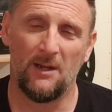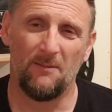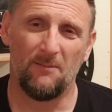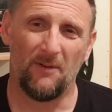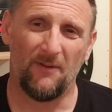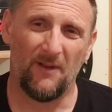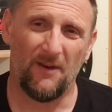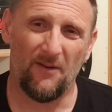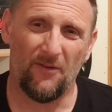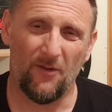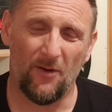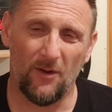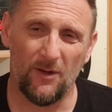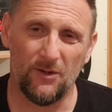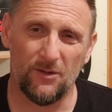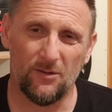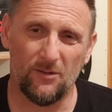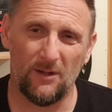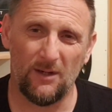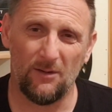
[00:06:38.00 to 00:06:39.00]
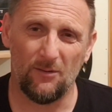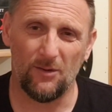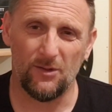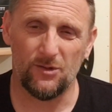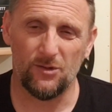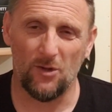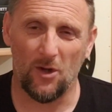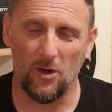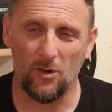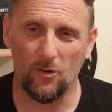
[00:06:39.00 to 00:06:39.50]
But then I thought, it's
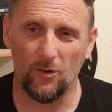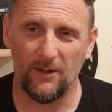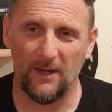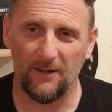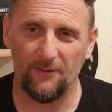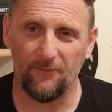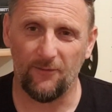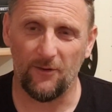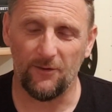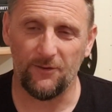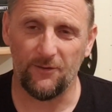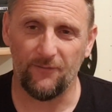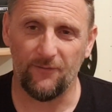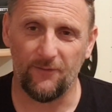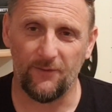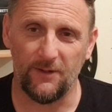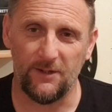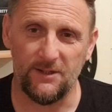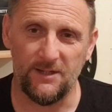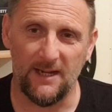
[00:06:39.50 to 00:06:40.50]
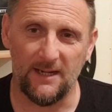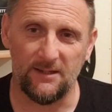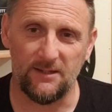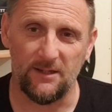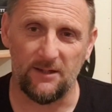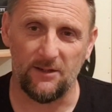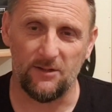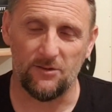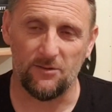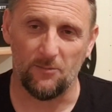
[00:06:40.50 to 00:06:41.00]
not a good advert for
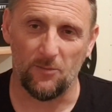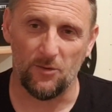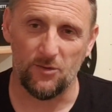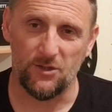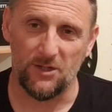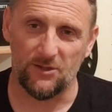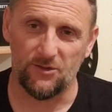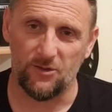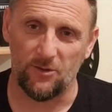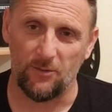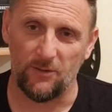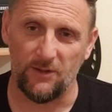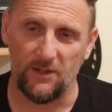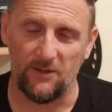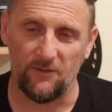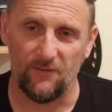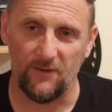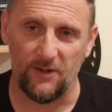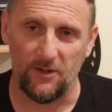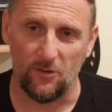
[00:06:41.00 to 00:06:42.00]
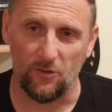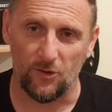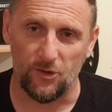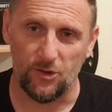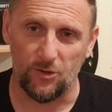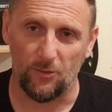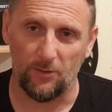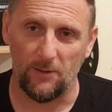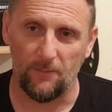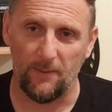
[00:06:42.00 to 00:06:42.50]
detecting so much as doing these videos
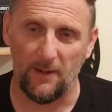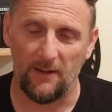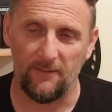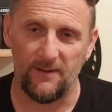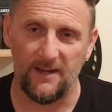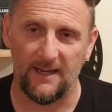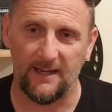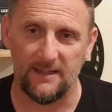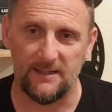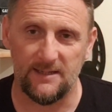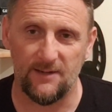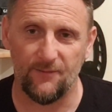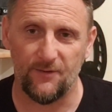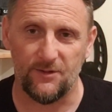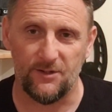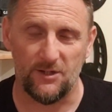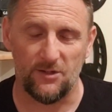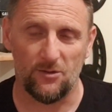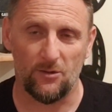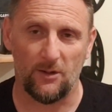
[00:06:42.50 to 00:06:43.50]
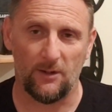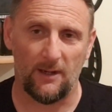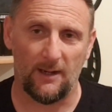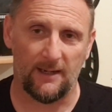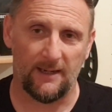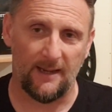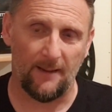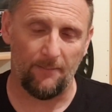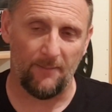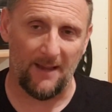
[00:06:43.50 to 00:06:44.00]
showing a bit of negativity, so I
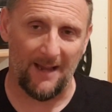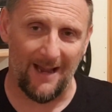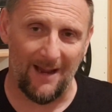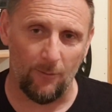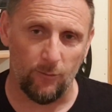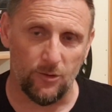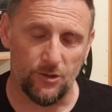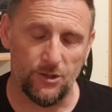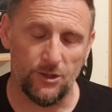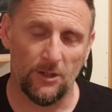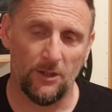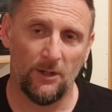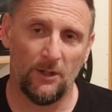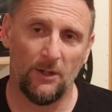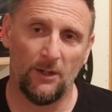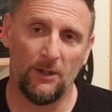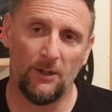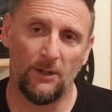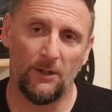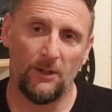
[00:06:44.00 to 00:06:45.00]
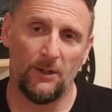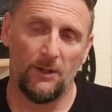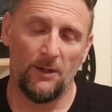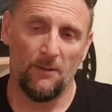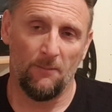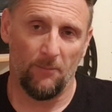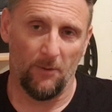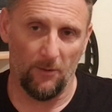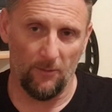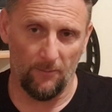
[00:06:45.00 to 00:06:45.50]
kept that out.
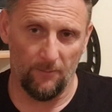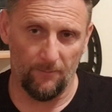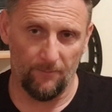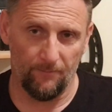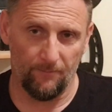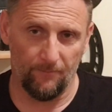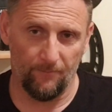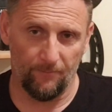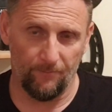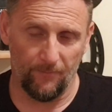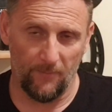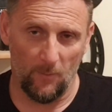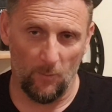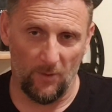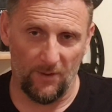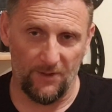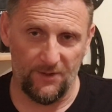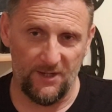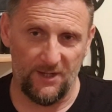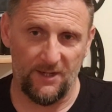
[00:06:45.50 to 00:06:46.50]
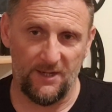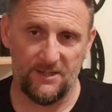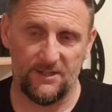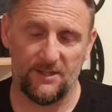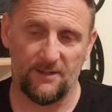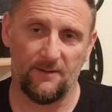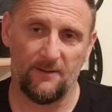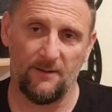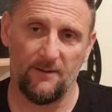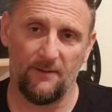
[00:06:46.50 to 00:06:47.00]
But what I did
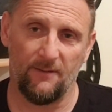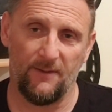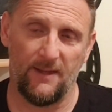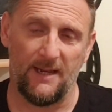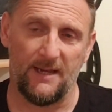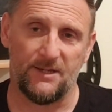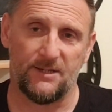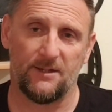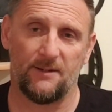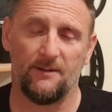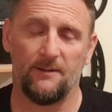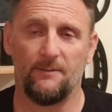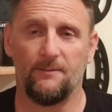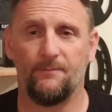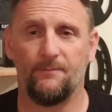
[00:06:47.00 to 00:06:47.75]
is this.